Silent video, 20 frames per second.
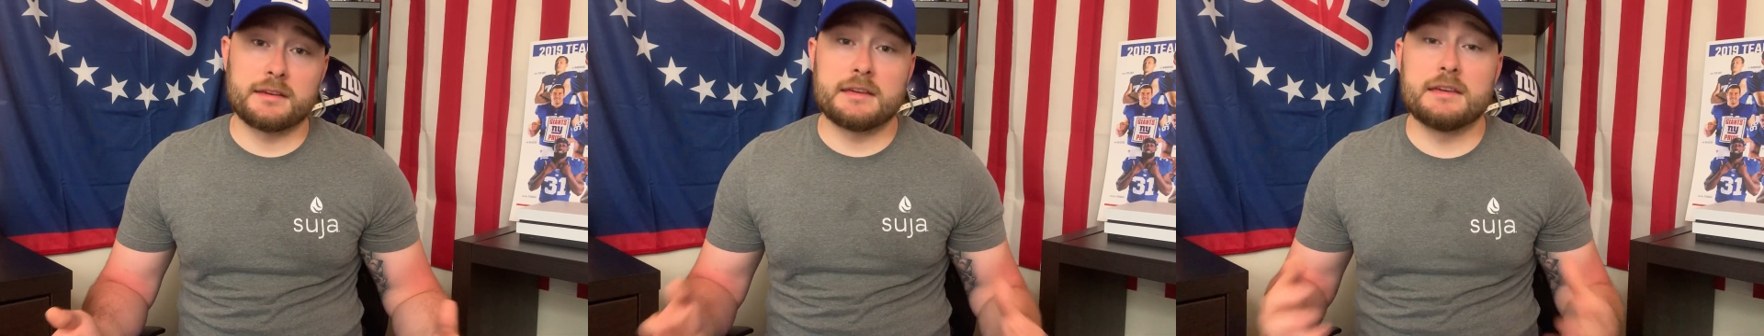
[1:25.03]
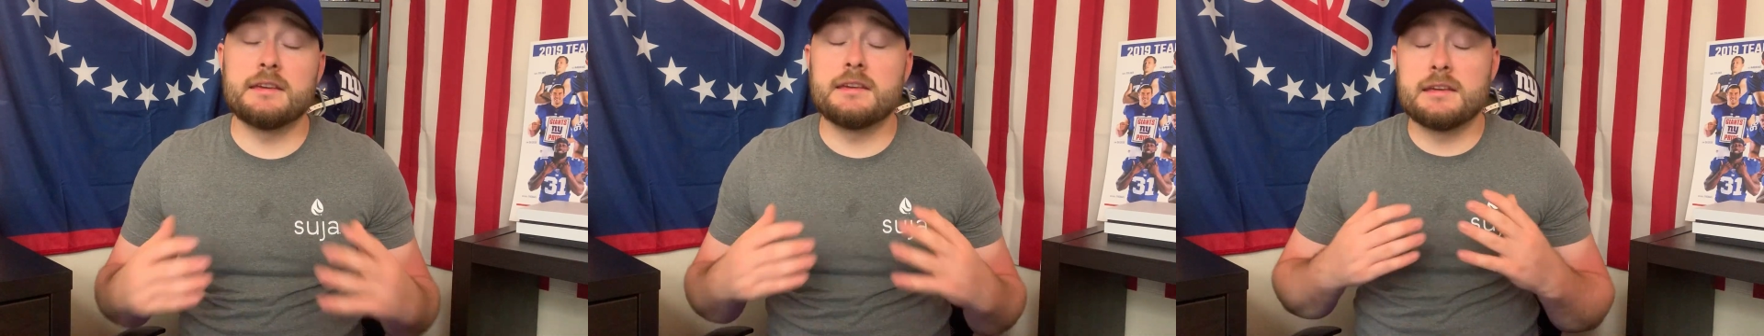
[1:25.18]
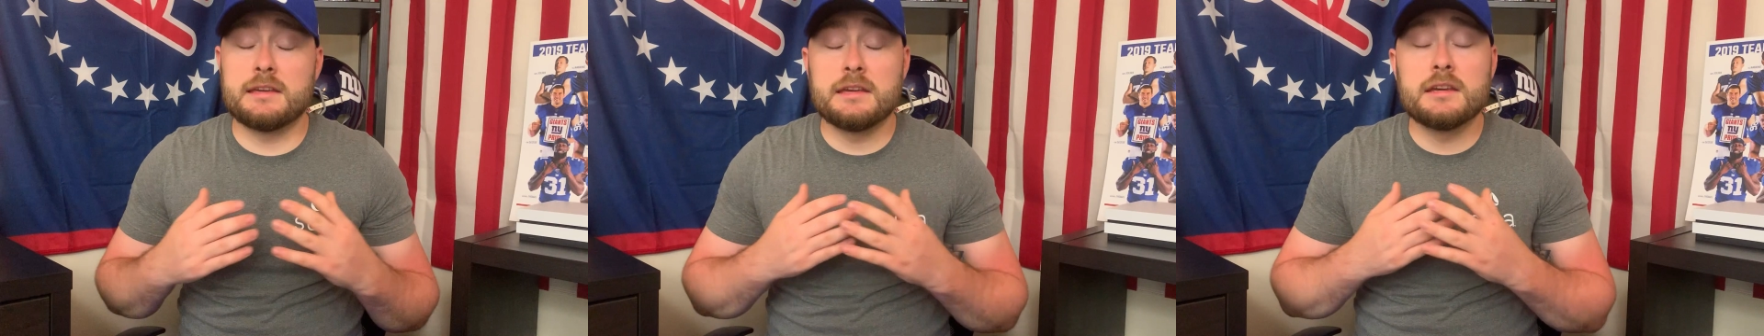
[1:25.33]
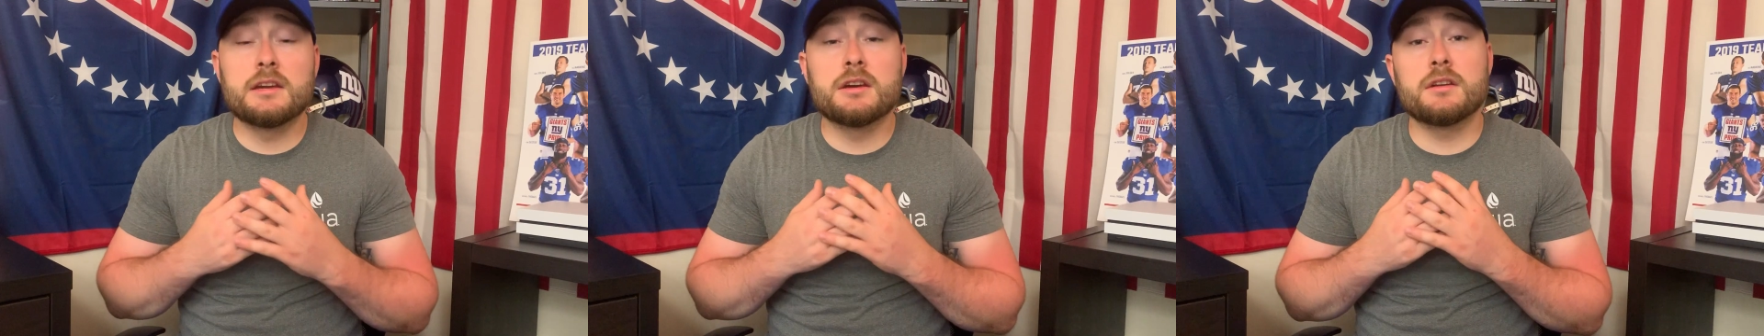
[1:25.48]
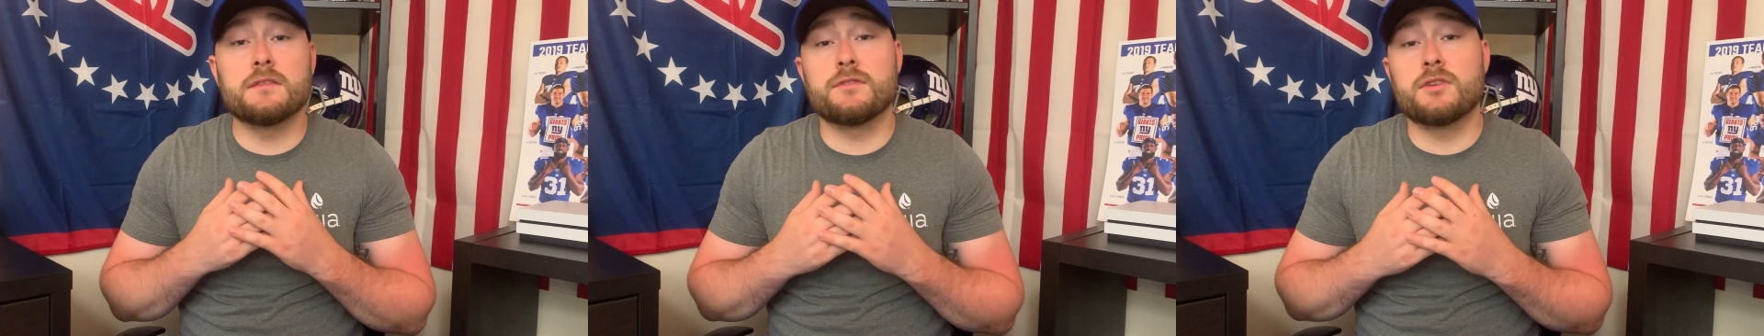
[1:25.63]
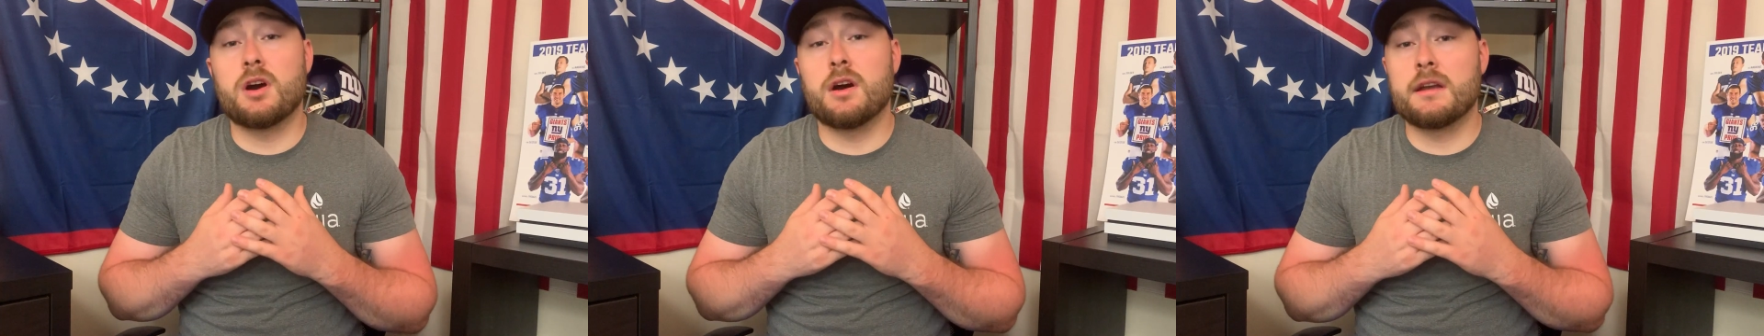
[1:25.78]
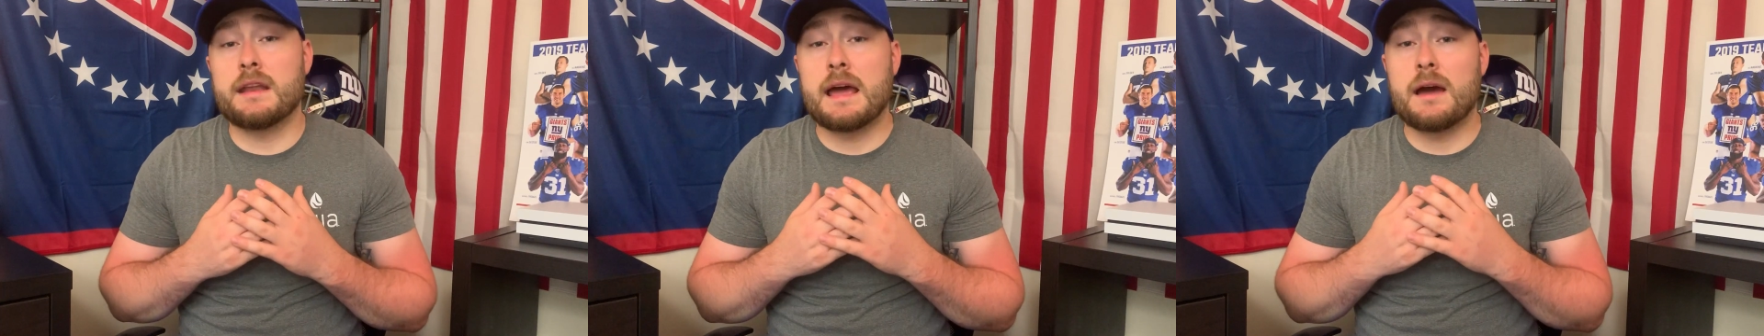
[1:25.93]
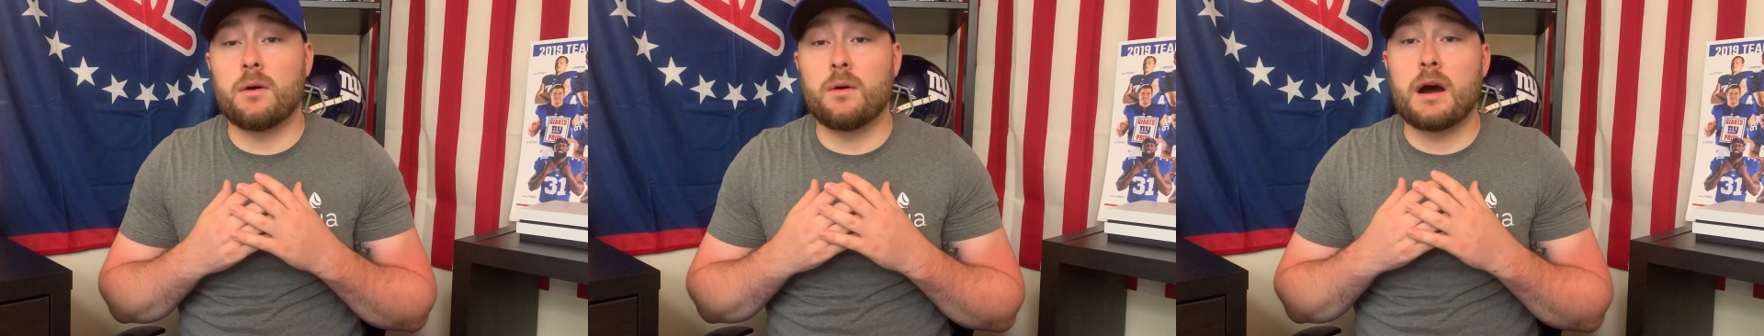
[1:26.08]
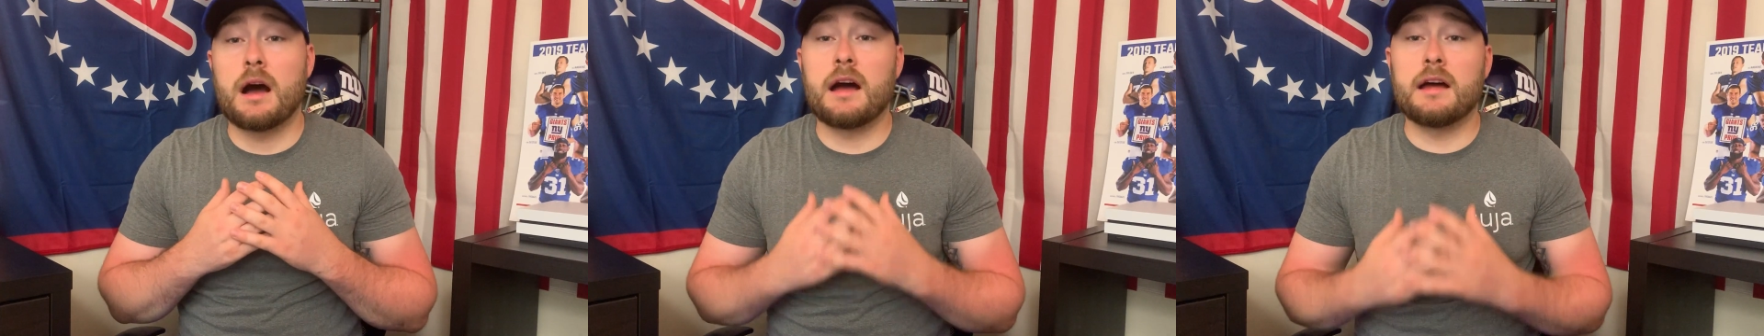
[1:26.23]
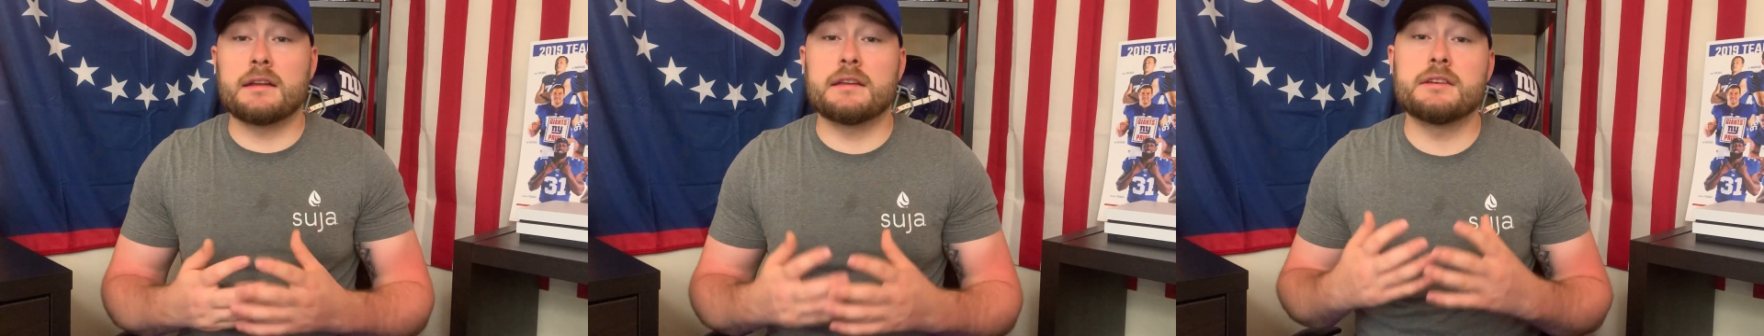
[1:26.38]
He could have gone out
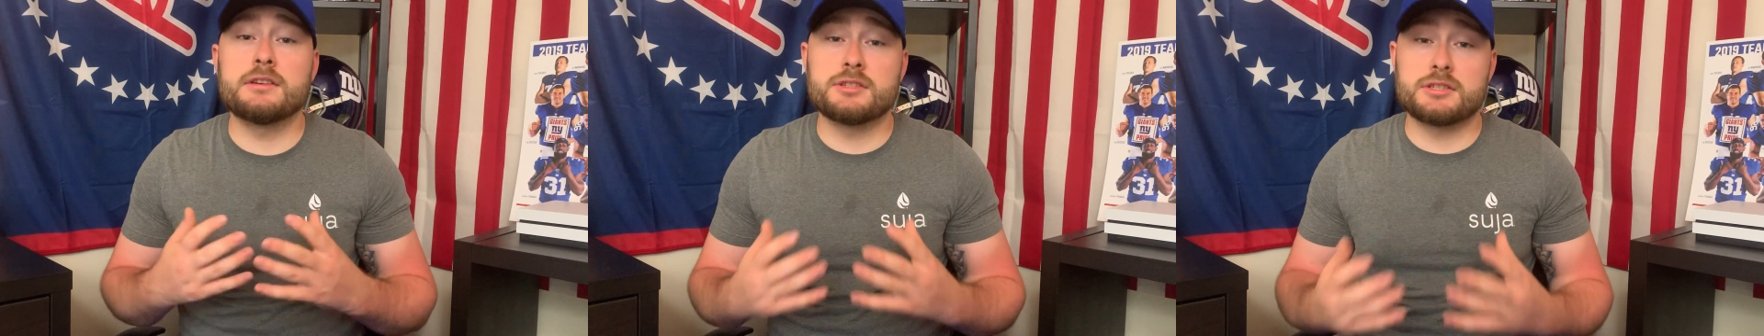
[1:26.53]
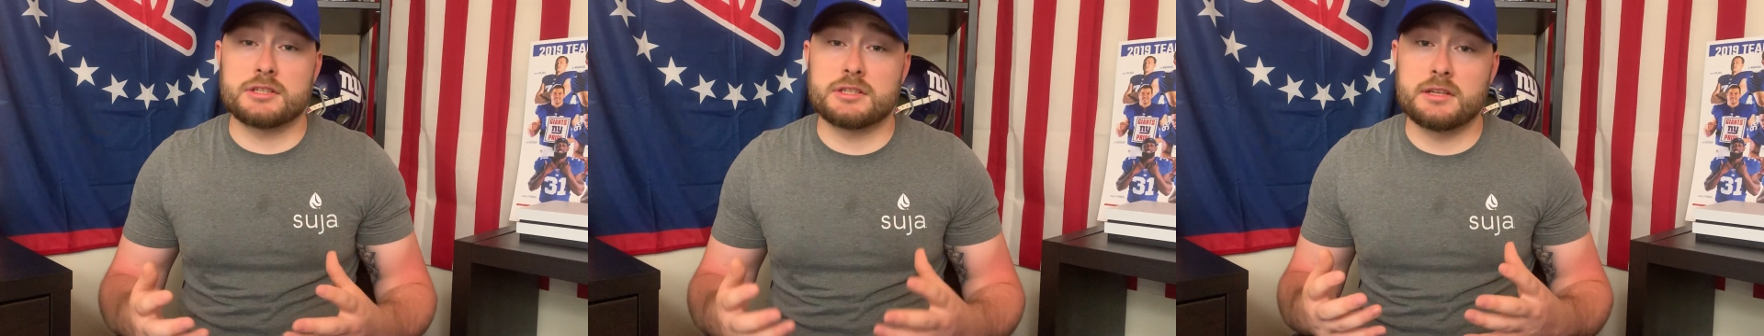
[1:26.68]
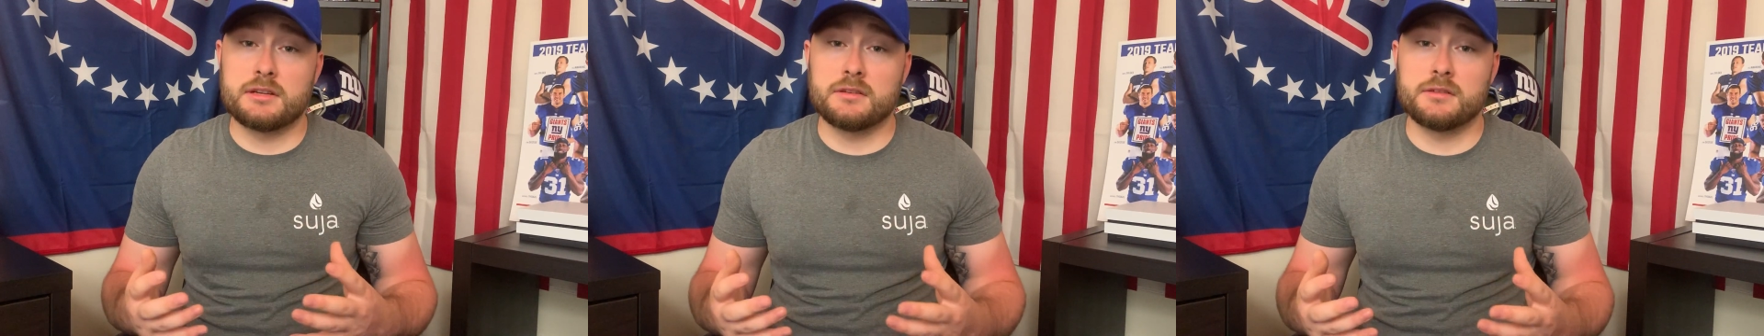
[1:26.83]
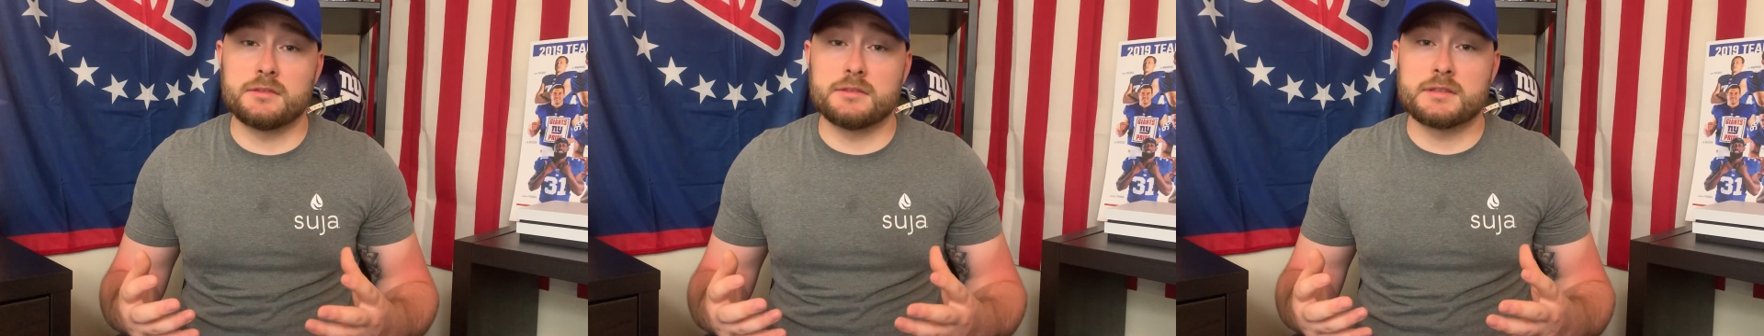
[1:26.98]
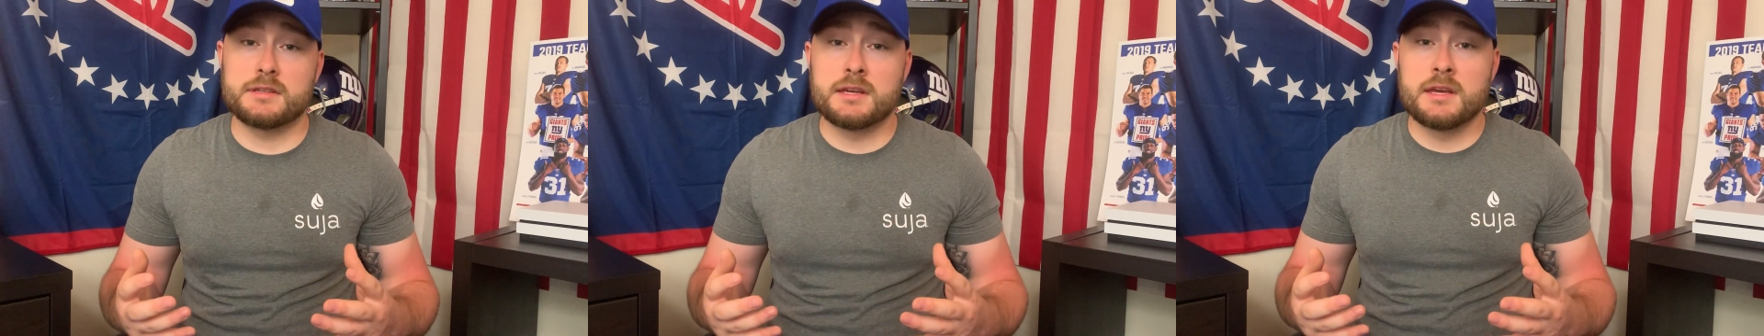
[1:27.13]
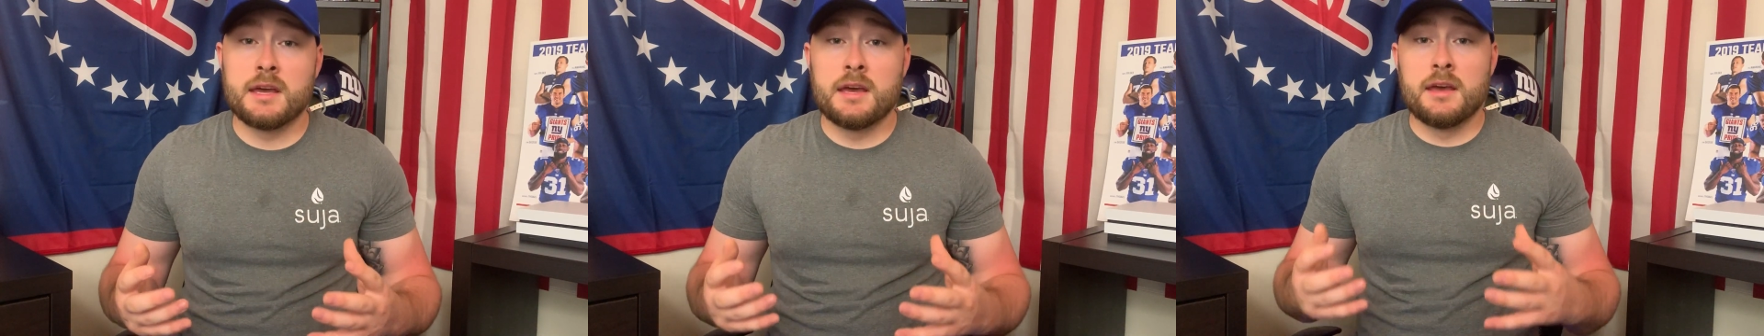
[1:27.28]
on his shield